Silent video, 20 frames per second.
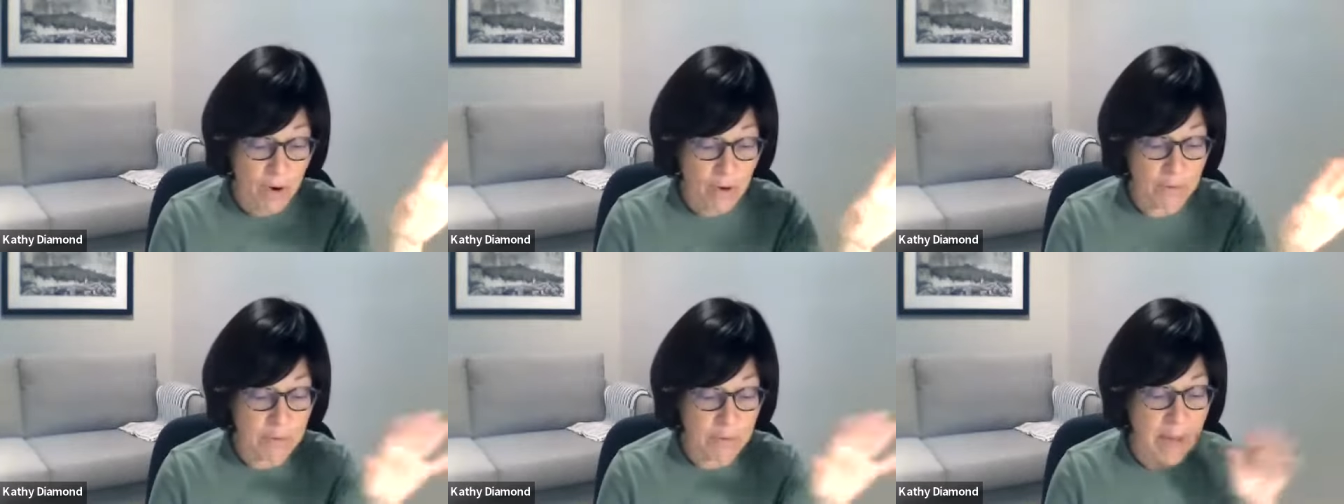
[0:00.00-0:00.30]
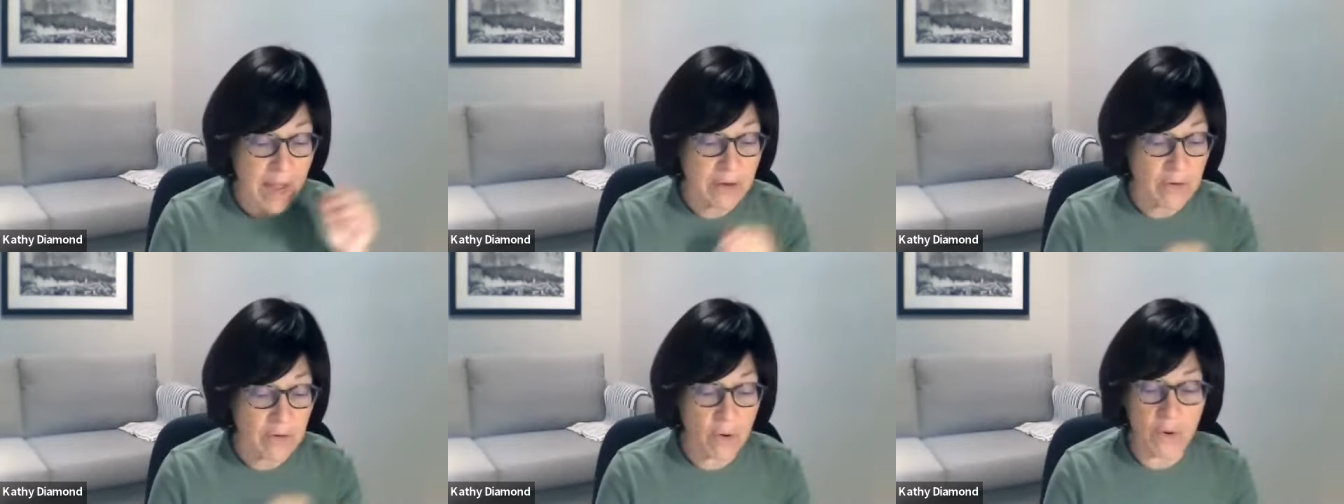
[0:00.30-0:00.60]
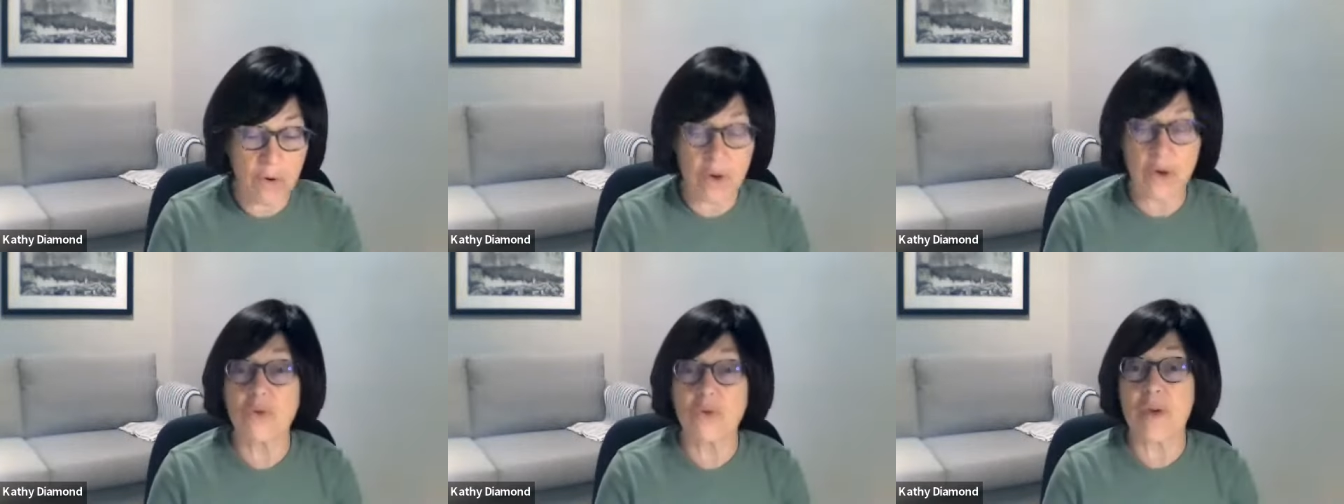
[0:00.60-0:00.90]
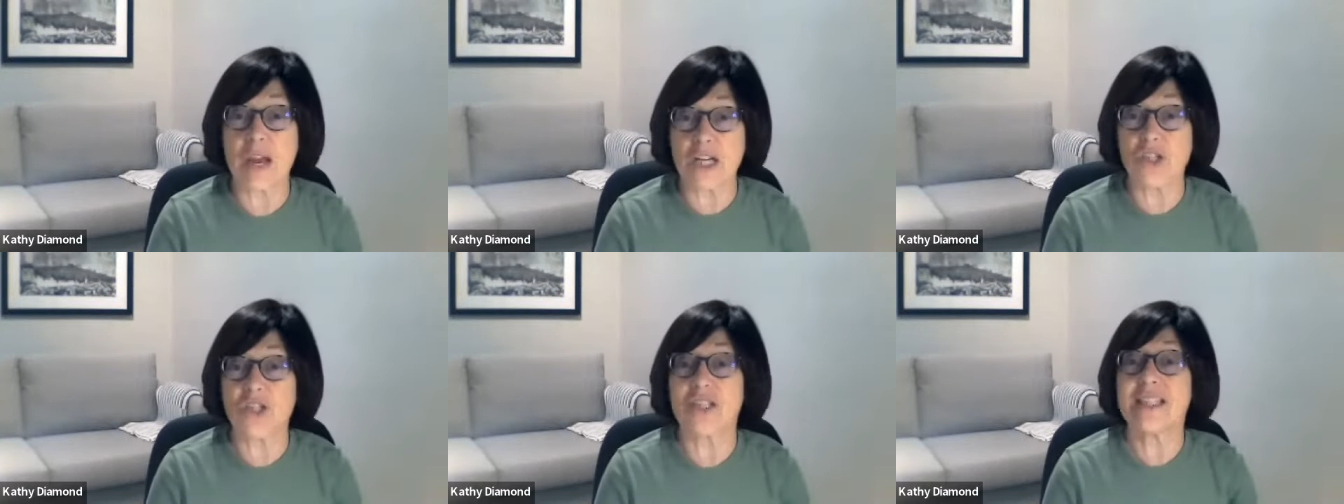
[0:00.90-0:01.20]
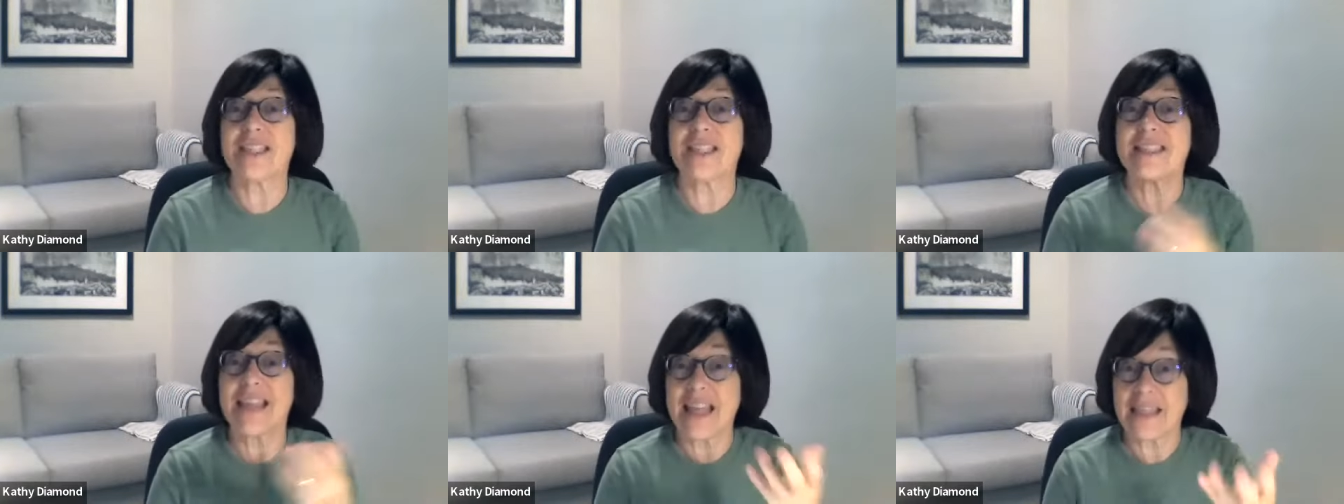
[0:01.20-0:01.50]
of
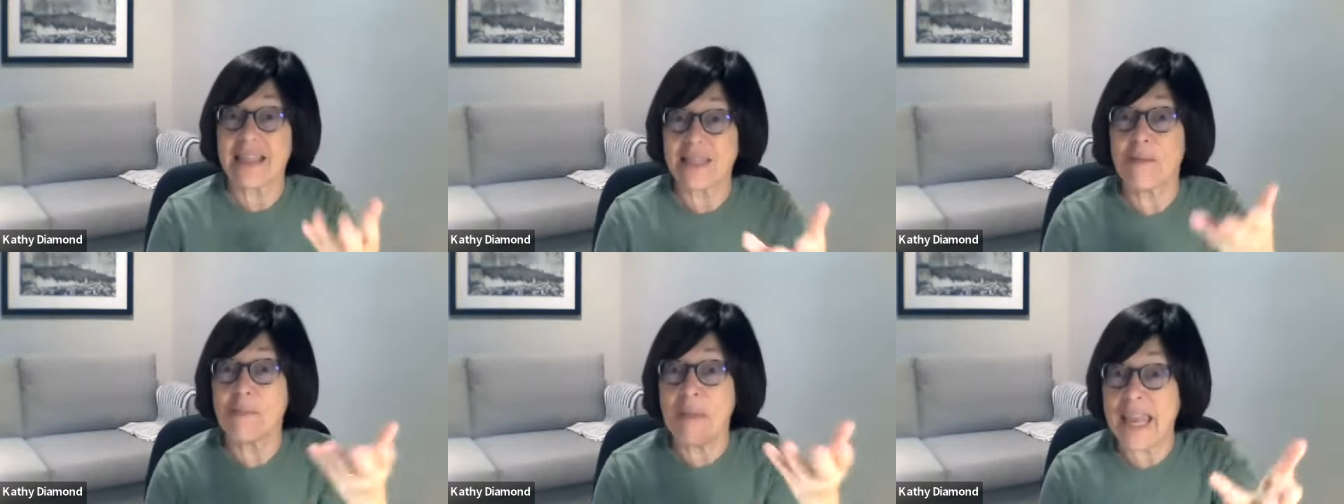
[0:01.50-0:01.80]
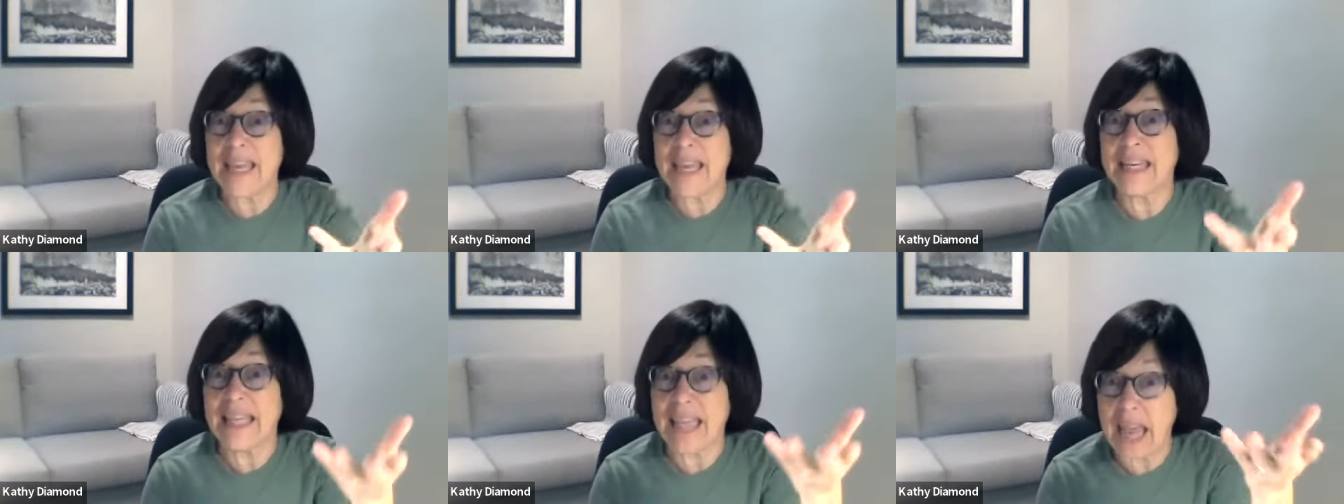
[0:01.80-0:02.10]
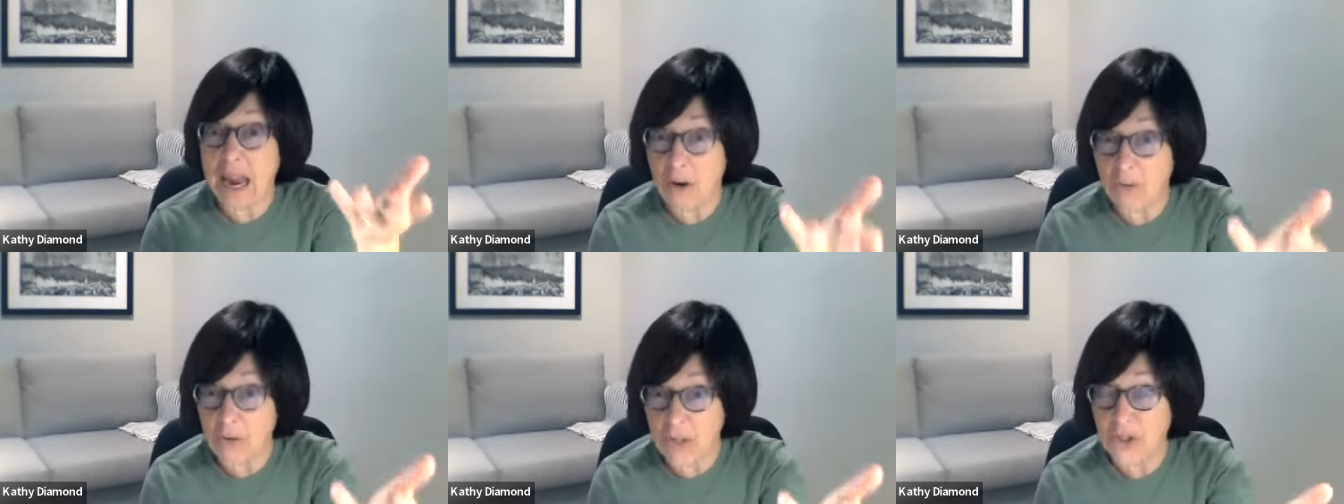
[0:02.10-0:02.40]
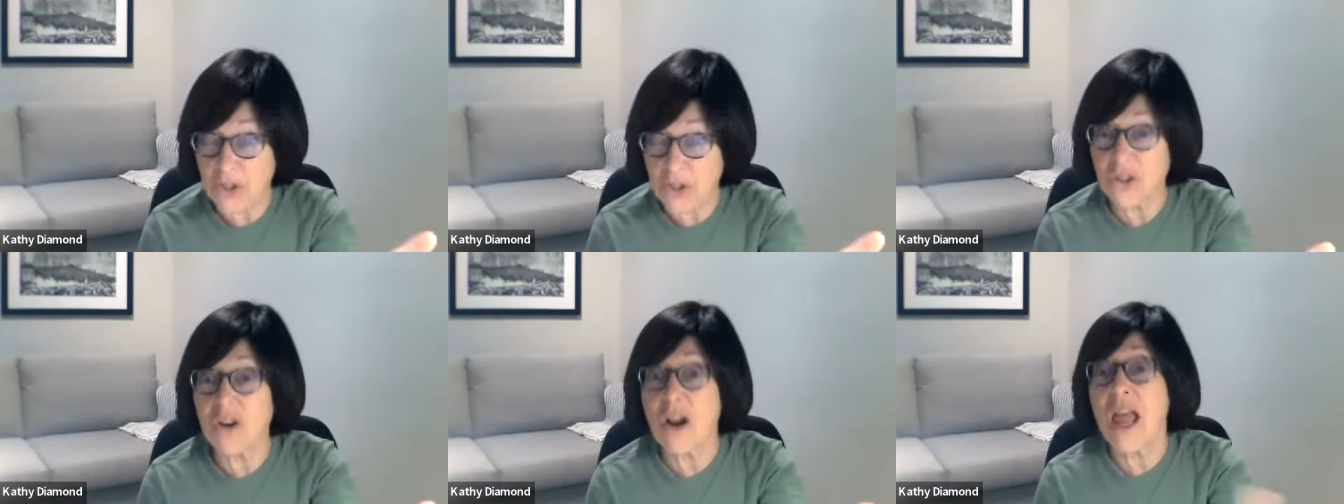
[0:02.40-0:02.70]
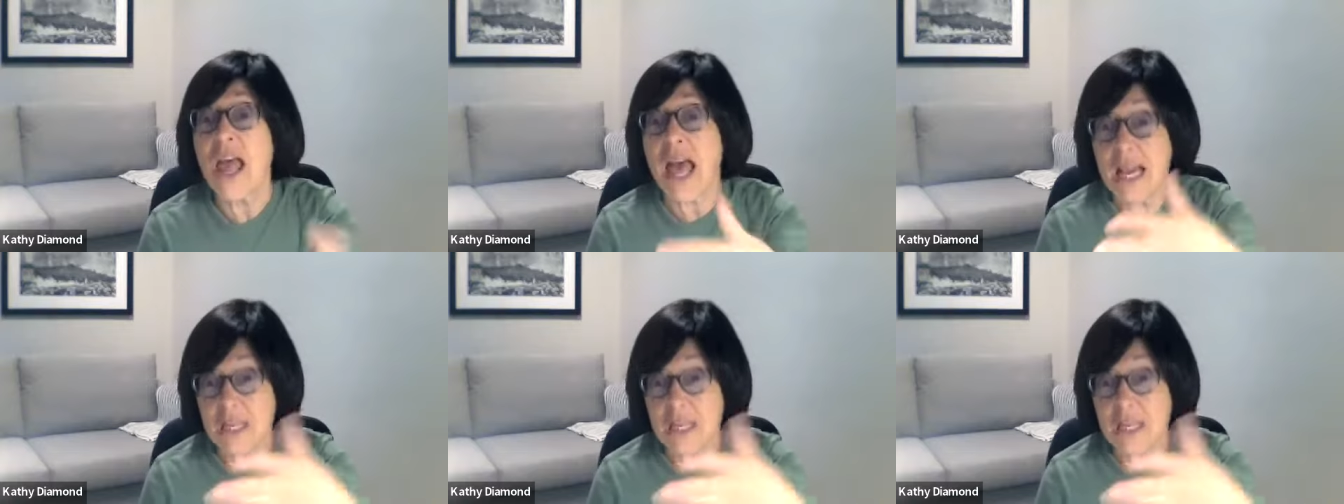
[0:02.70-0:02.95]
microaggressions that the main character